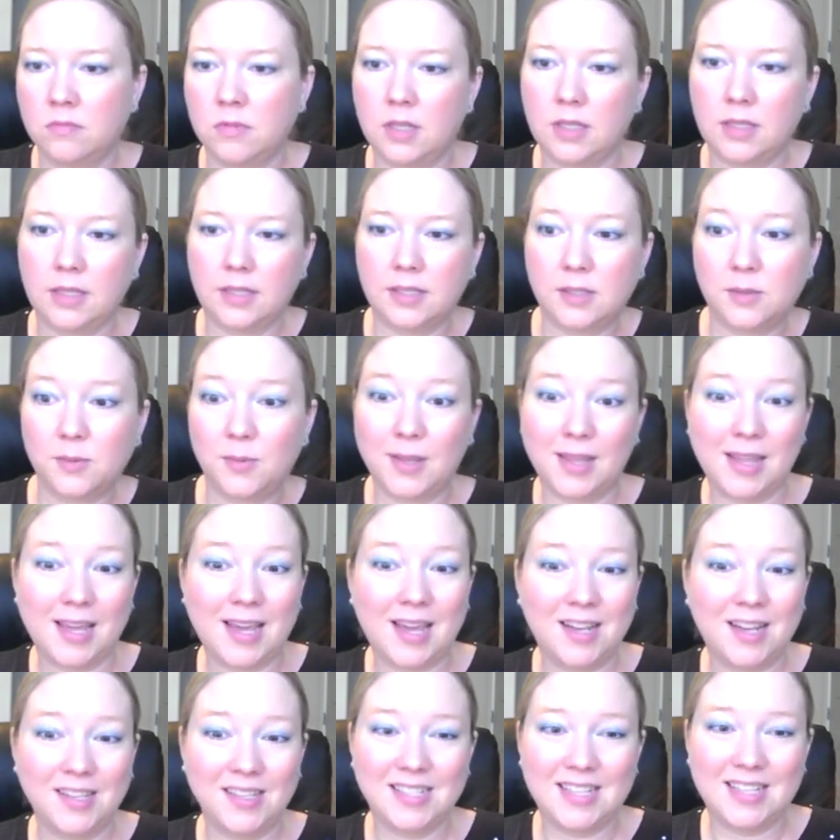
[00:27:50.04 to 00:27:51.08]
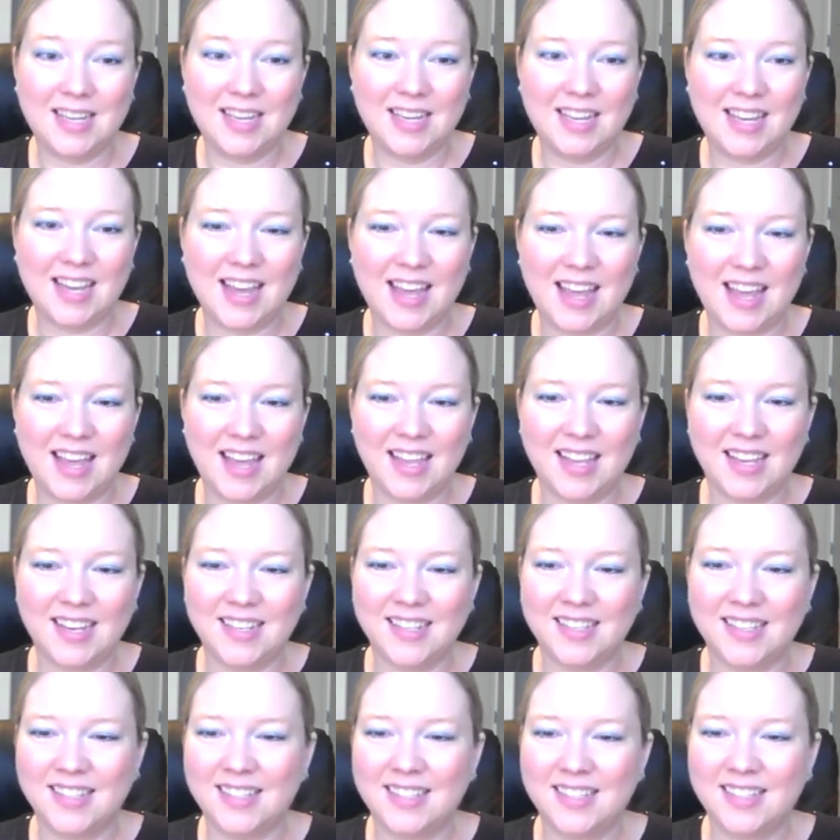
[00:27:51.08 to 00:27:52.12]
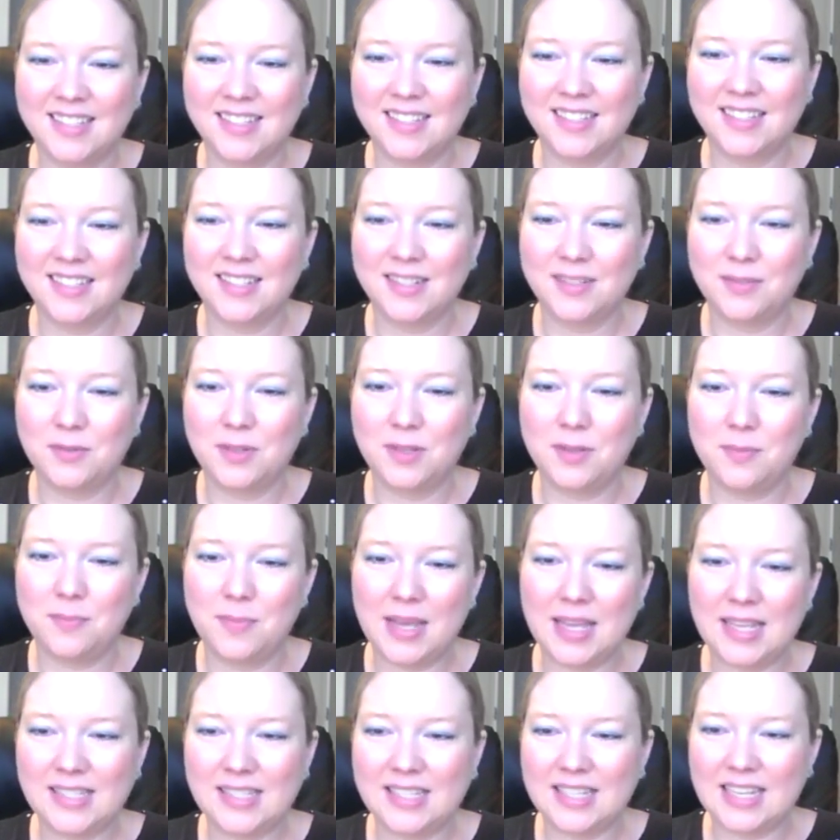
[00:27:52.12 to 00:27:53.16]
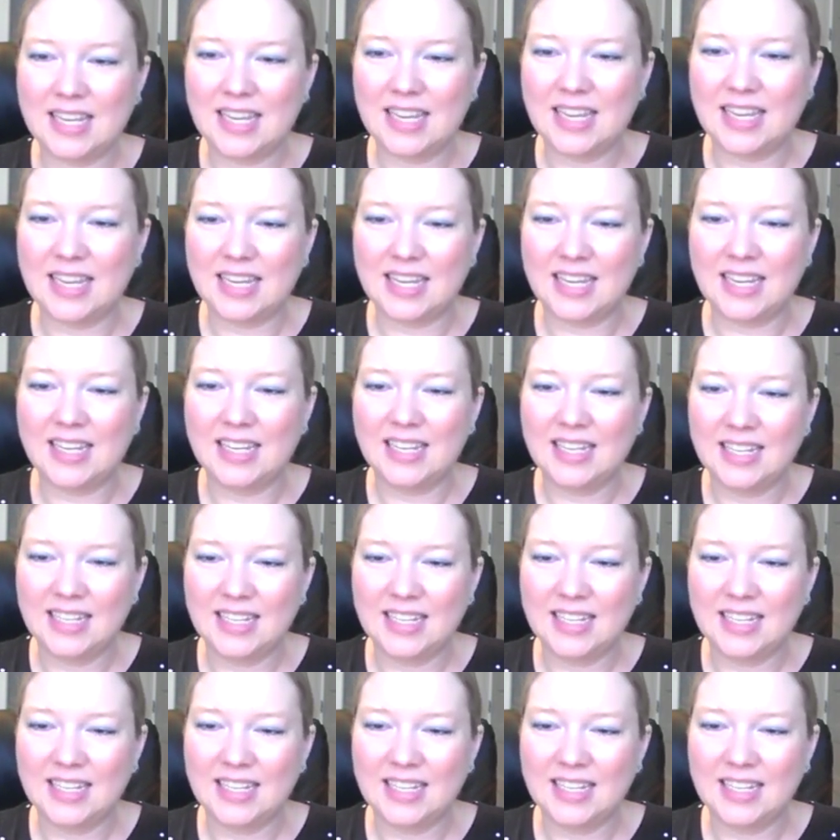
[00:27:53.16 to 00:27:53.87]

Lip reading: Elizabeth Addlesey again with Betsy.